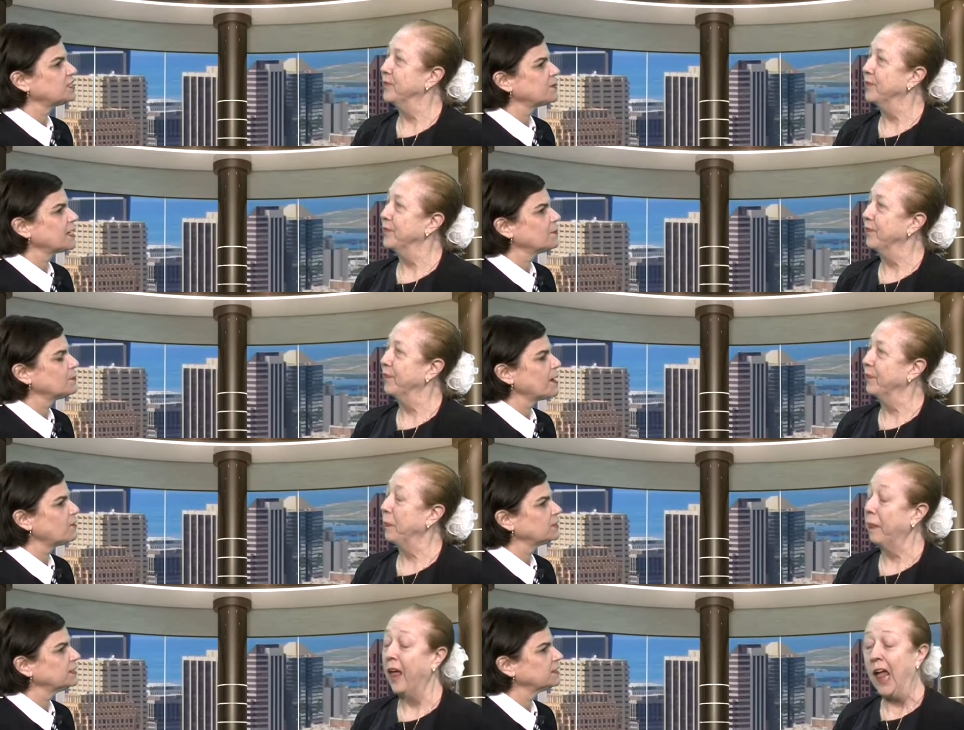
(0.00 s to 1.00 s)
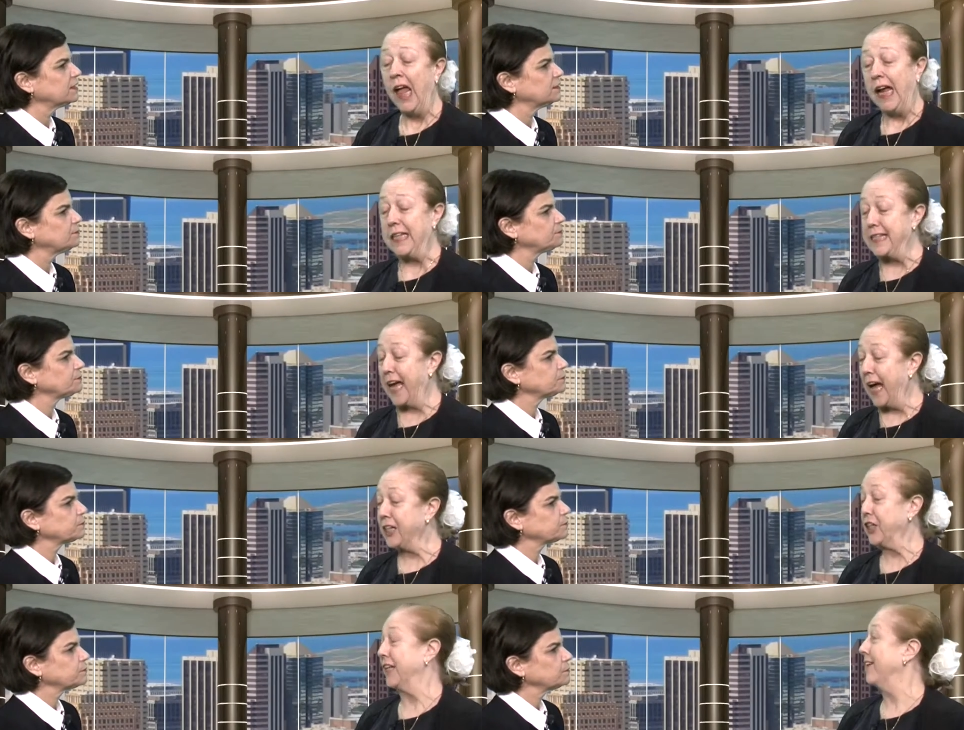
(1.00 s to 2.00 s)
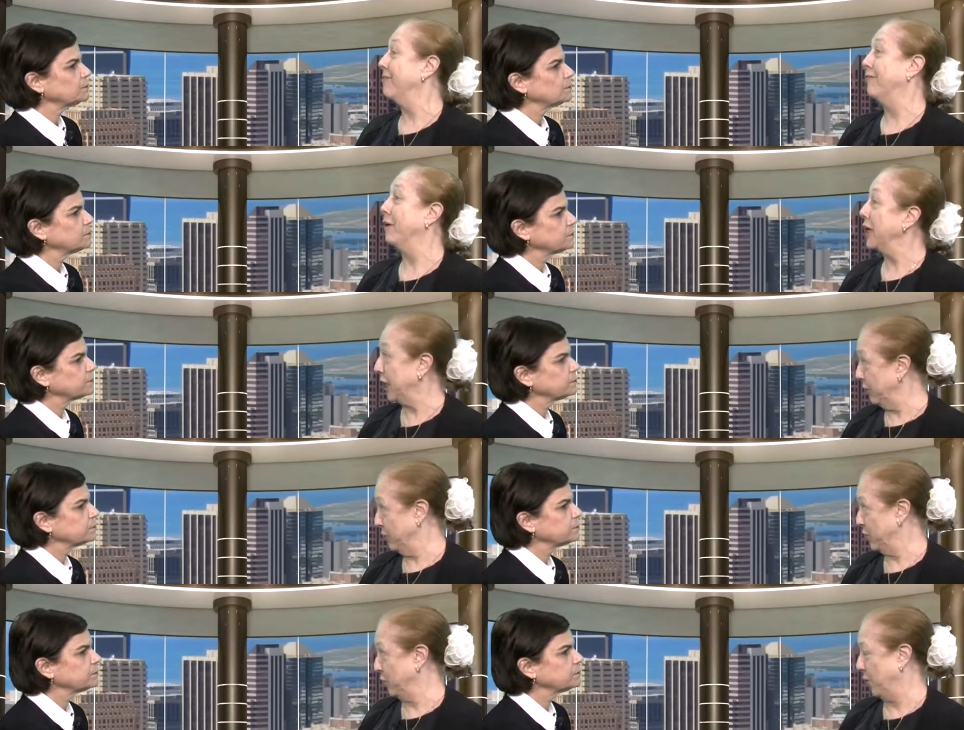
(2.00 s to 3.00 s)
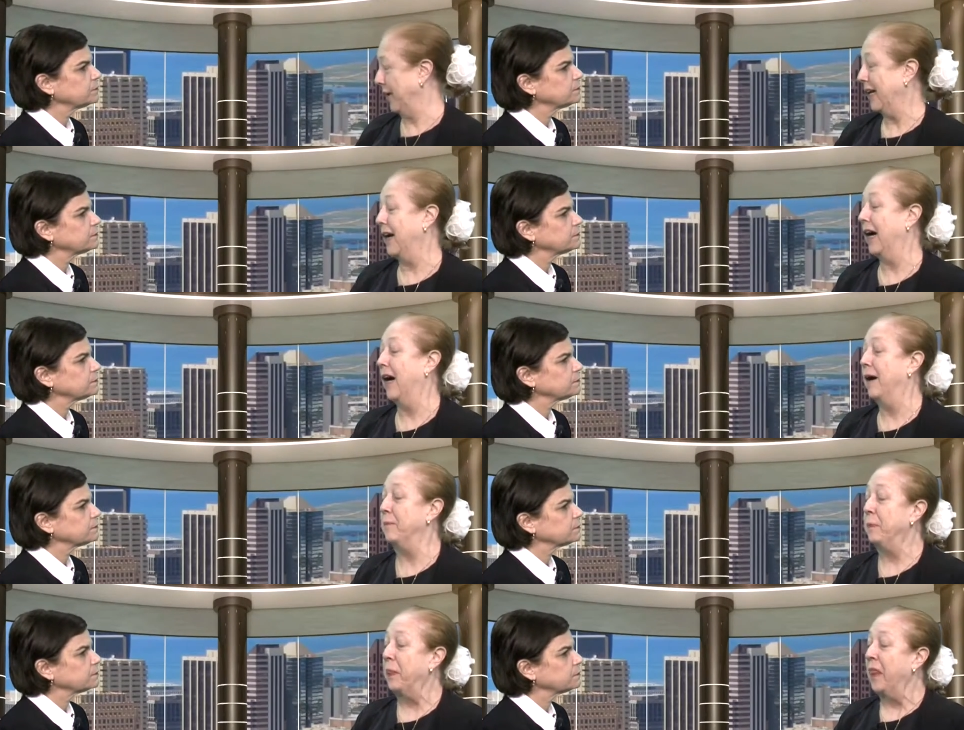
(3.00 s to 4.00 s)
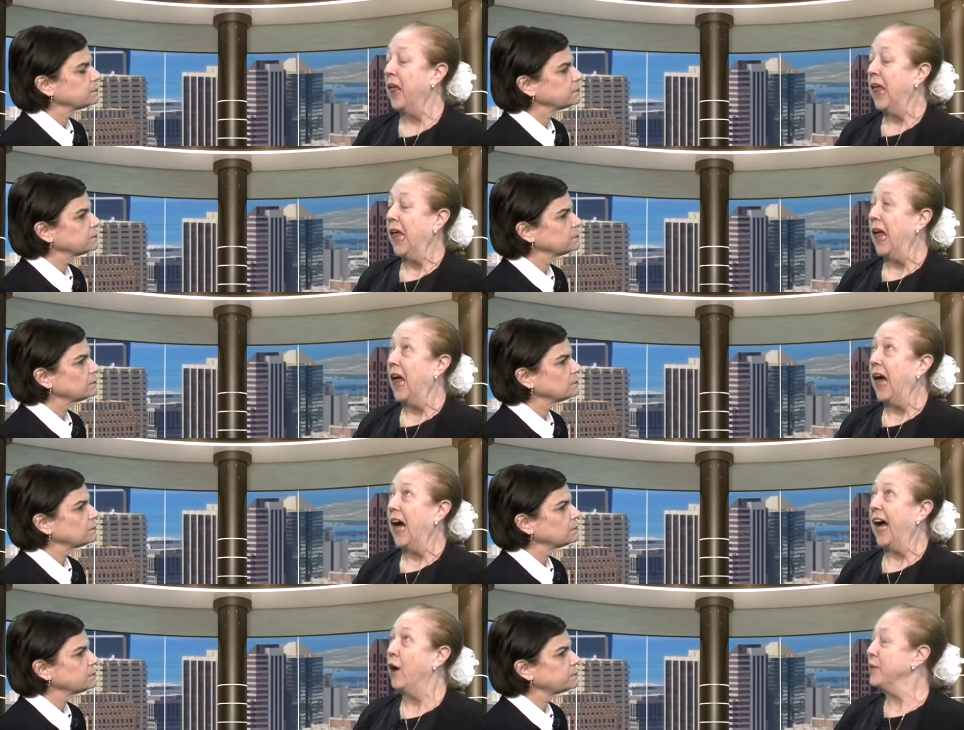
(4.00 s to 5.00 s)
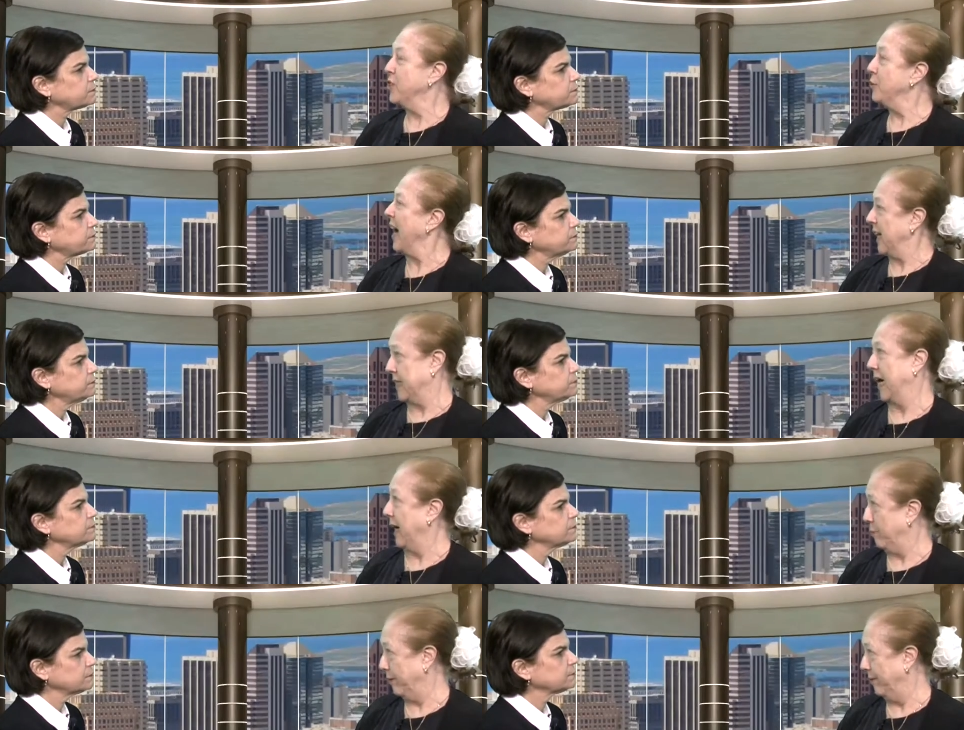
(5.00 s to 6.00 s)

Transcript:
Speaker 1: to become a paralegal? It's actually a very cute story. I always knew how to type,